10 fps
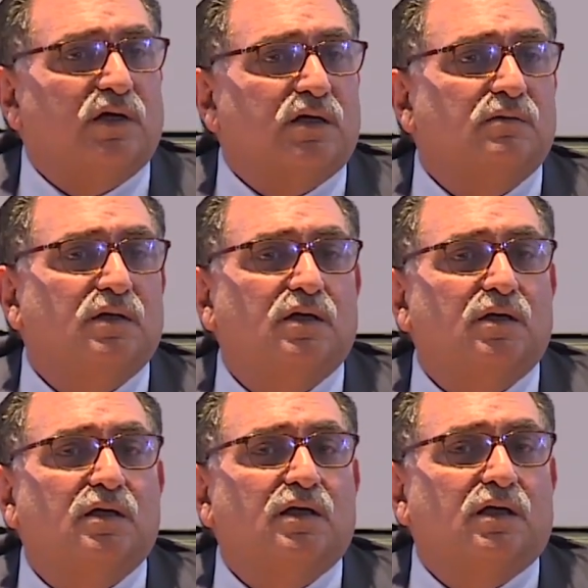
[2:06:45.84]
Of
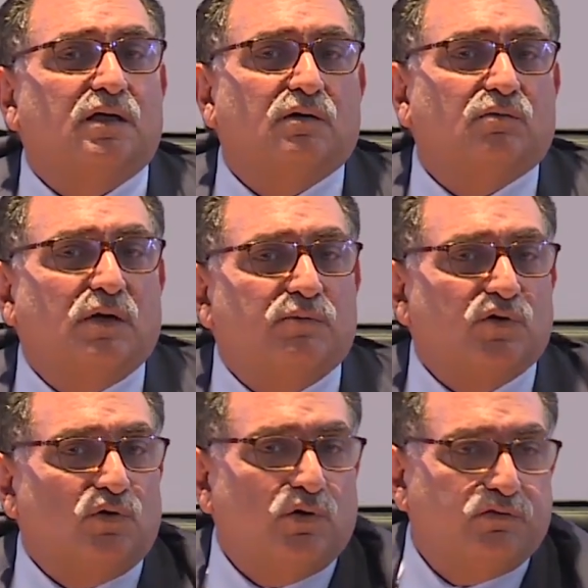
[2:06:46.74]
course, where
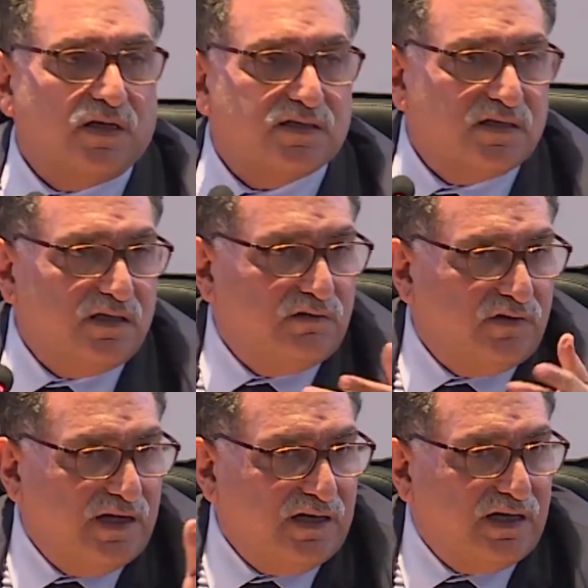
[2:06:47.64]
else can the Arabs
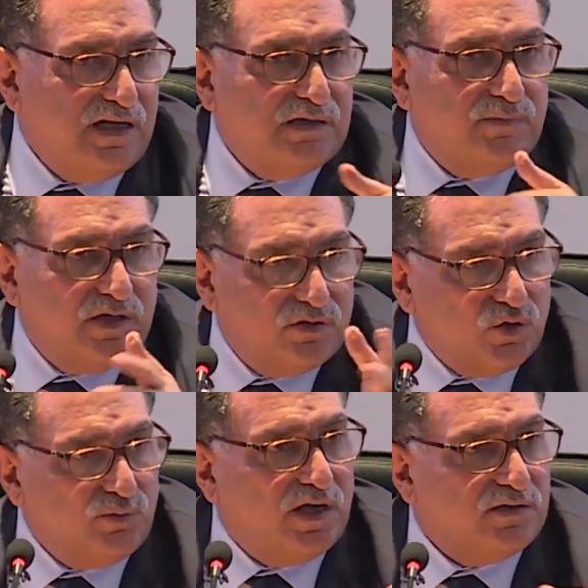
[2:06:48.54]
go?
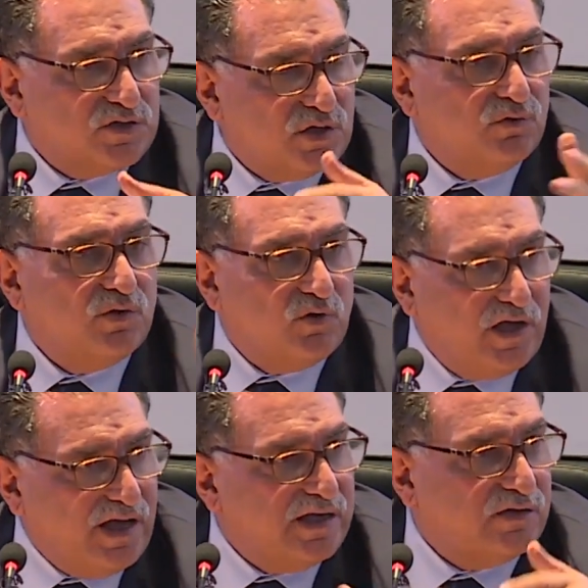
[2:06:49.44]
Where can
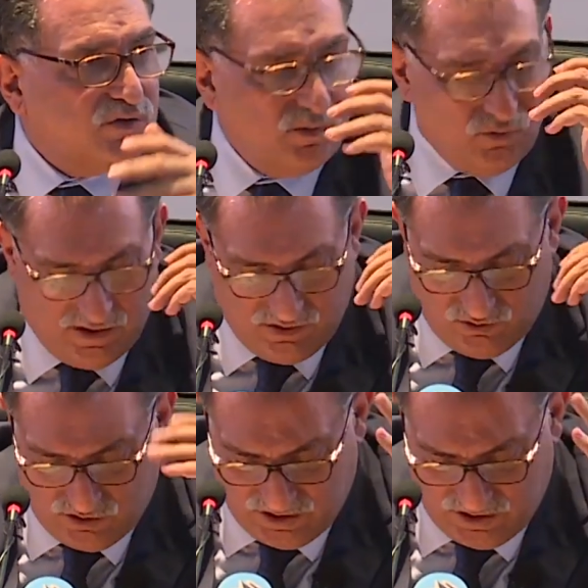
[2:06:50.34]
the Palestinians go?